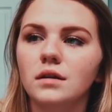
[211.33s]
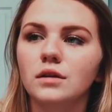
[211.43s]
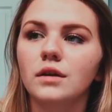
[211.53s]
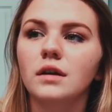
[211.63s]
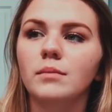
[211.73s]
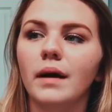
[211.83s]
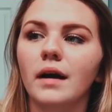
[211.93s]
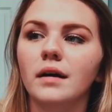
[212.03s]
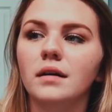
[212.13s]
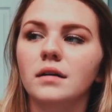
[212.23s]
Looking
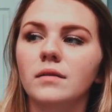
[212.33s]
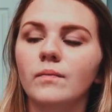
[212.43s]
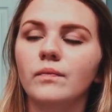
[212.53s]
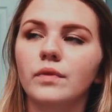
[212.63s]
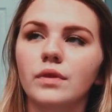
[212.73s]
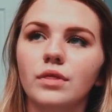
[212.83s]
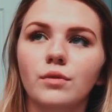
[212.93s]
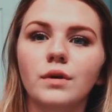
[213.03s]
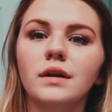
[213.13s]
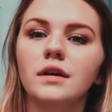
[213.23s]
back
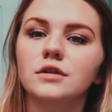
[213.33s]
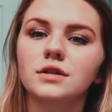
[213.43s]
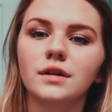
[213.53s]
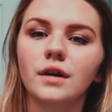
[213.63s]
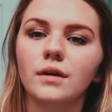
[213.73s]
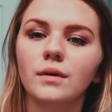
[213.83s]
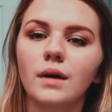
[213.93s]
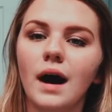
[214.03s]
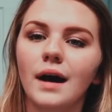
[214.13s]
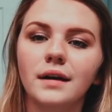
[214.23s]
3 years ago,
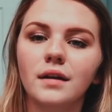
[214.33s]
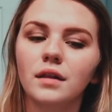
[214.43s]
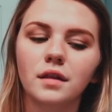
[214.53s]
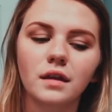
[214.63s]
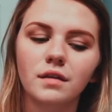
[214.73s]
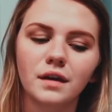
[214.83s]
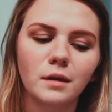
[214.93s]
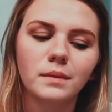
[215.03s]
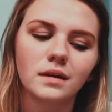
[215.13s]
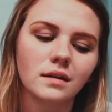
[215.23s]
I didn't think that
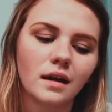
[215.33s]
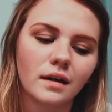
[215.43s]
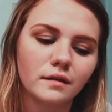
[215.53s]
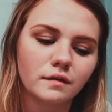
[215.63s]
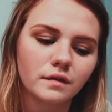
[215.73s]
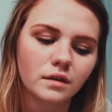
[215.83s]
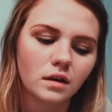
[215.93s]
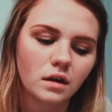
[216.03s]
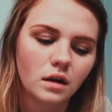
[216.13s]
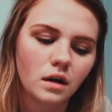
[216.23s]
I'd be alive
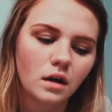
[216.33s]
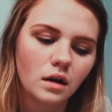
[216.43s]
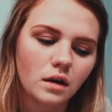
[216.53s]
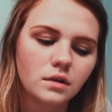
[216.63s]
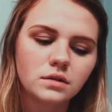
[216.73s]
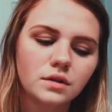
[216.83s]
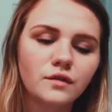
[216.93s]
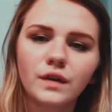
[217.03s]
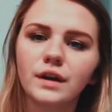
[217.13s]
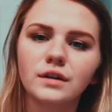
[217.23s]
to
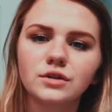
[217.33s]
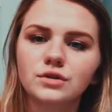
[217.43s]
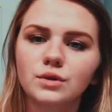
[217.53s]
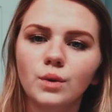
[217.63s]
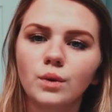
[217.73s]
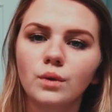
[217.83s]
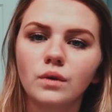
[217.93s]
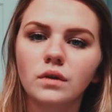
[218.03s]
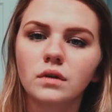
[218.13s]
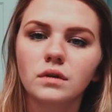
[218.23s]
finish
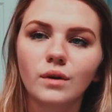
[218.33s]
school.